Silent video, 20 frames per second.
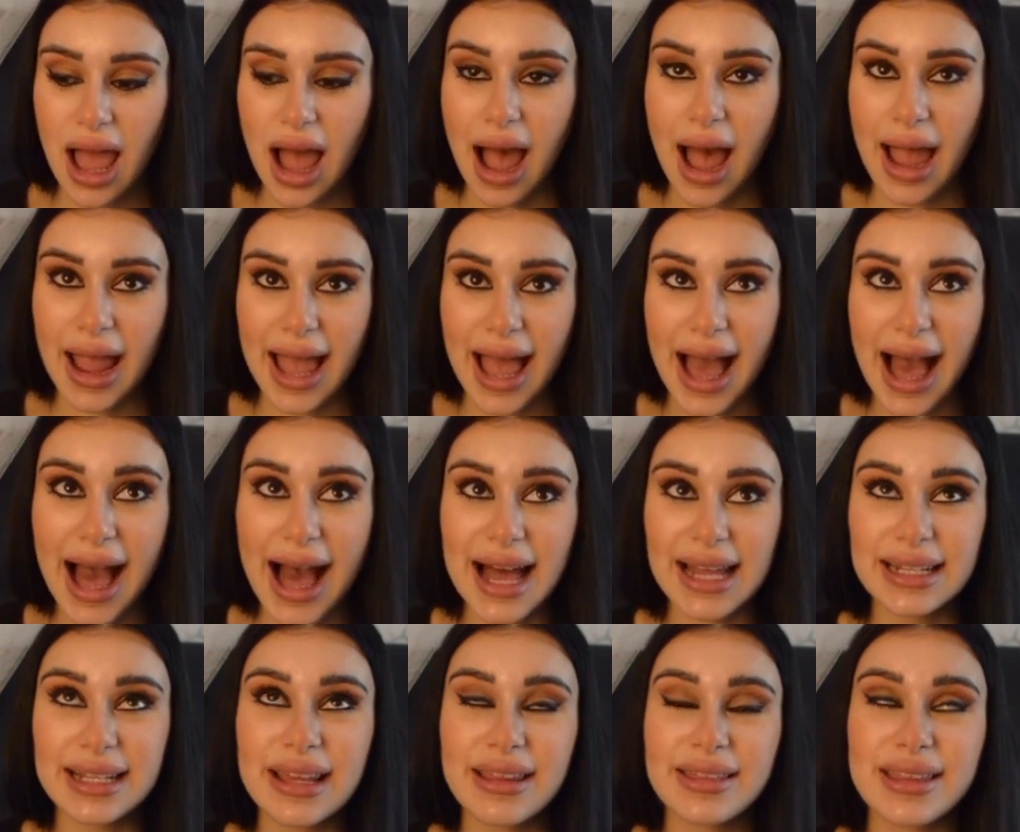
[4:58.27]
I
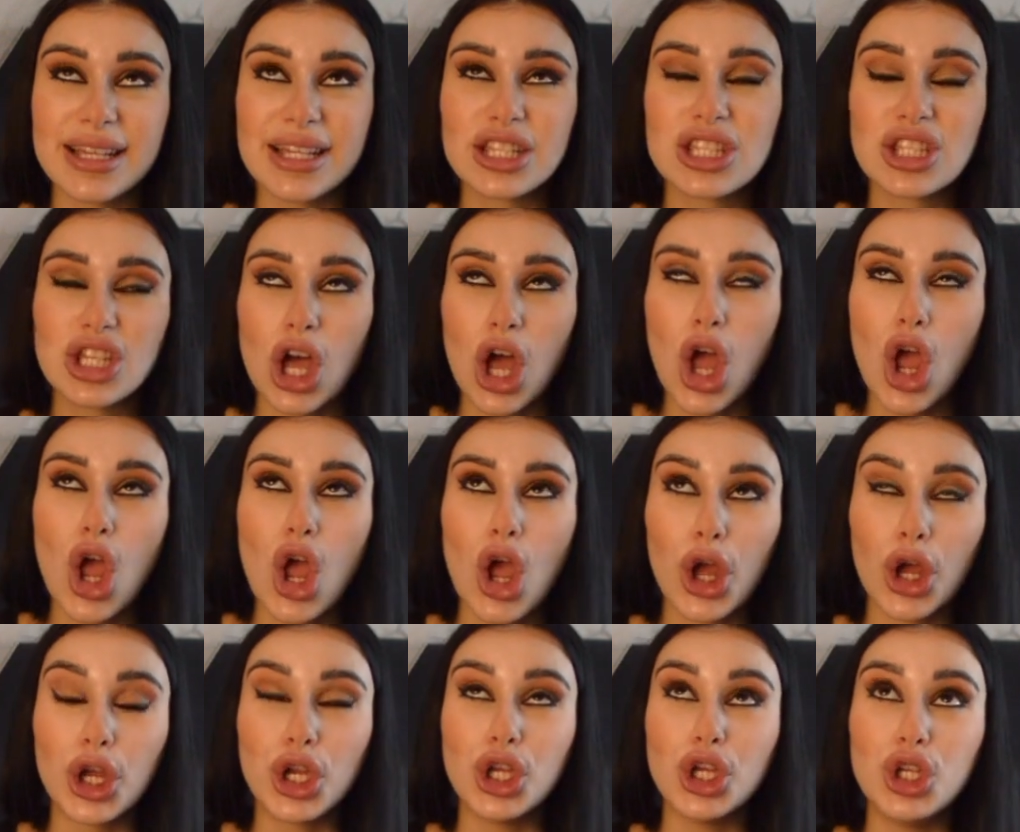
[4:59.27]
had this
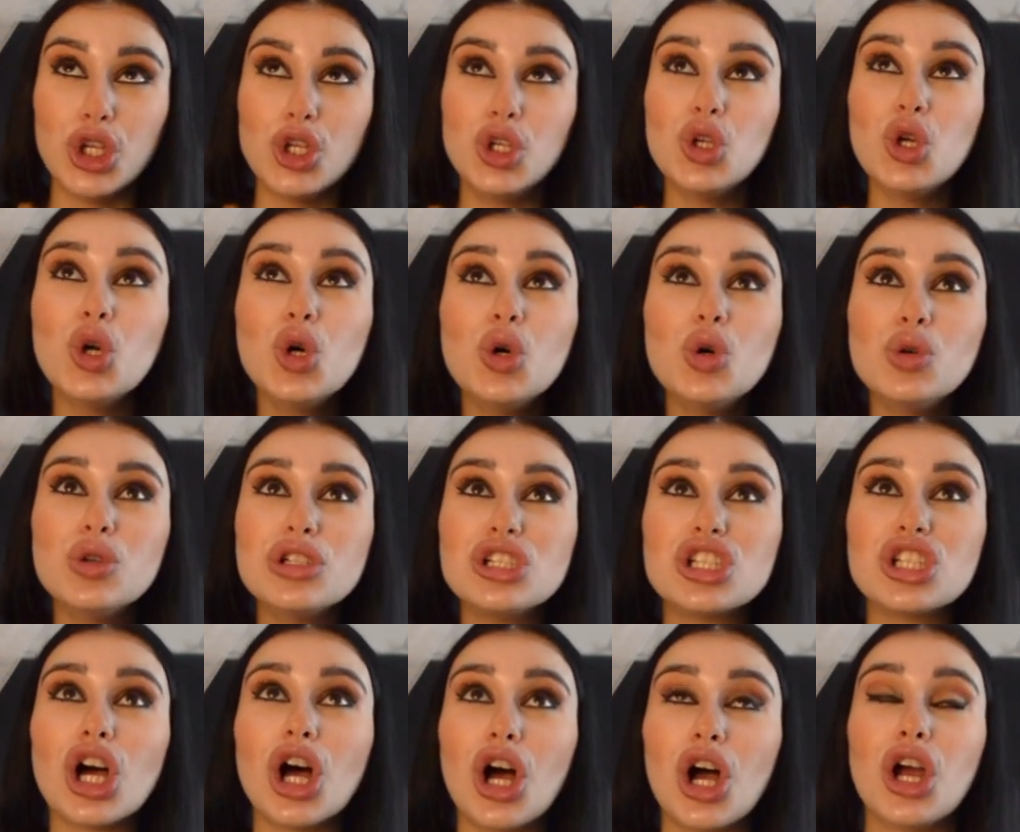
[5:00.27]

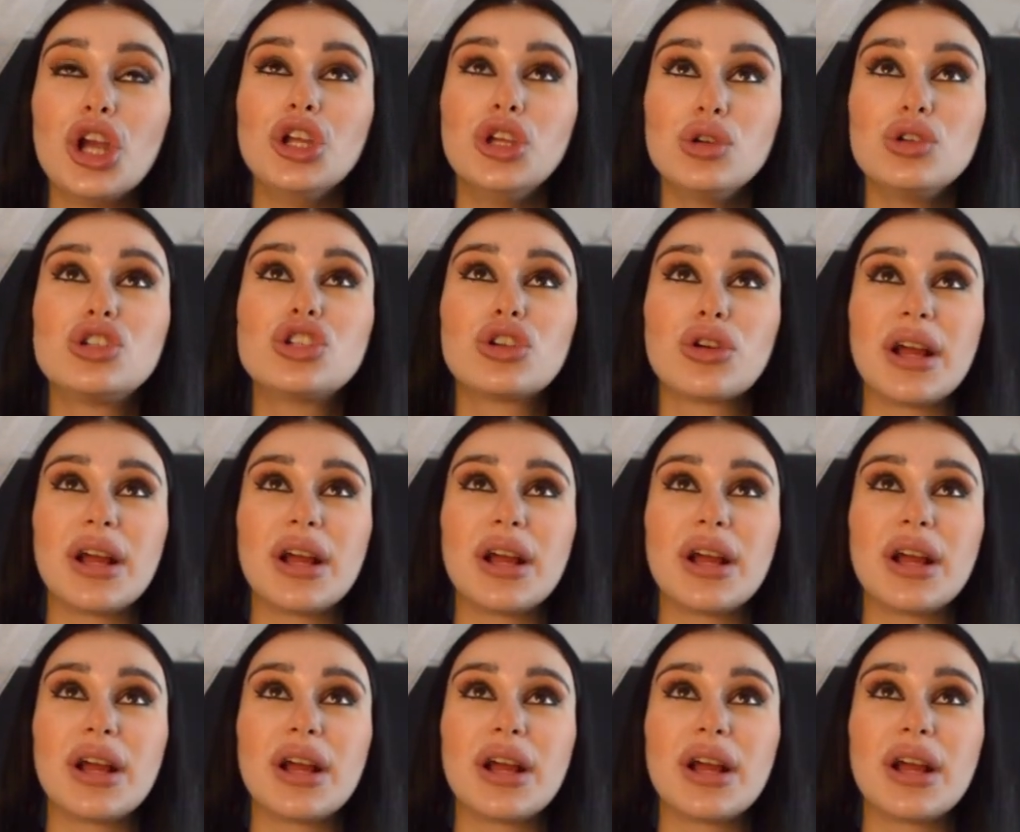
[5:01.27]
huge